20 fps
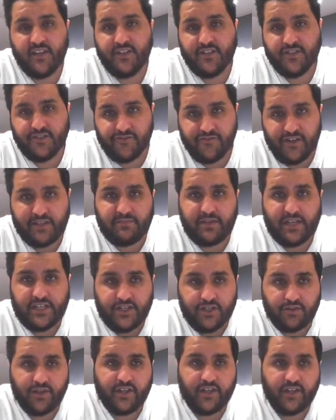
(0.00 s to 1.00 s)
to really make
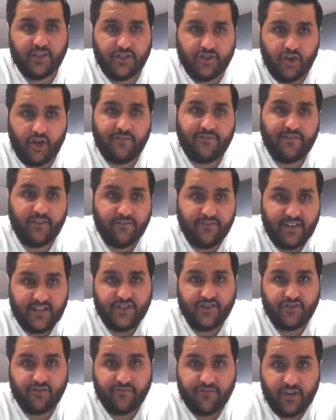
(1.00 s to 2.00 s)
sure you can drive the
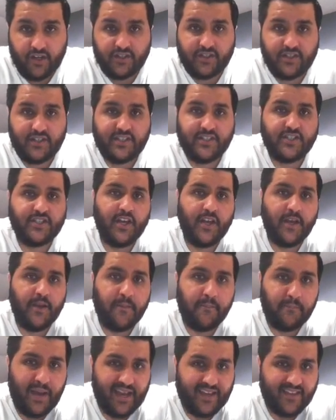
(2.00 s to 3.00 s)
fixture advantage
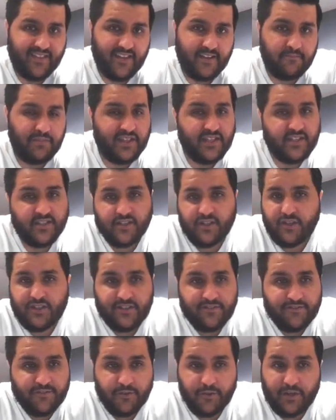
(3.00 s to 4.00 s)
back then. But there's no
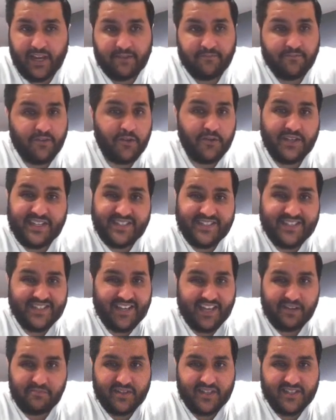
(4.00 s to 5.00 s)
difficult game, no easy
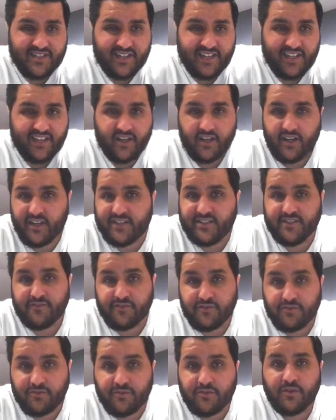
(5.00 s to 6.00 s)
game in this league, guys.
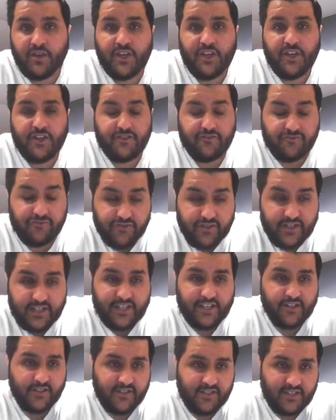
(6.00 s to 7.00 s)
They're all really
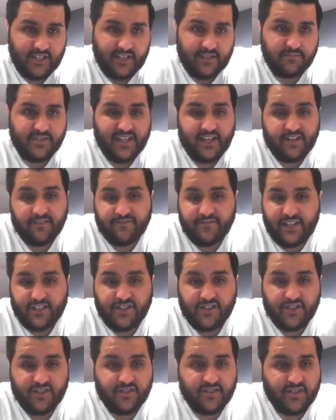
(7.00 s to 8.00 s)
good teams, and
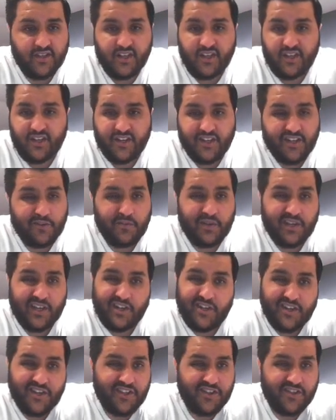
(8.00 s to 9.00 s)
fixtures, we can
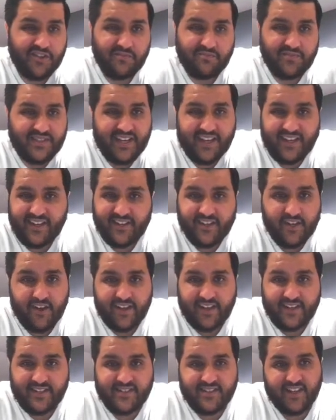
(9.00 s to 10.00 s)
look at them day and
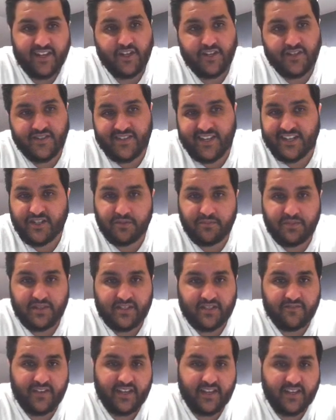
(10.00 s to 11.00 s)
night and say, yes, that should be
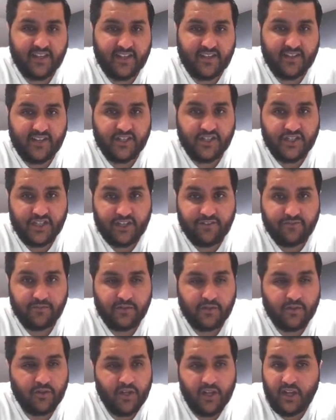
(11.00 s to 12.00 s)
something
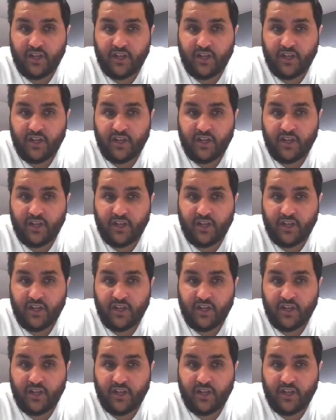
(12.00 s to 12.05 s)
achievable.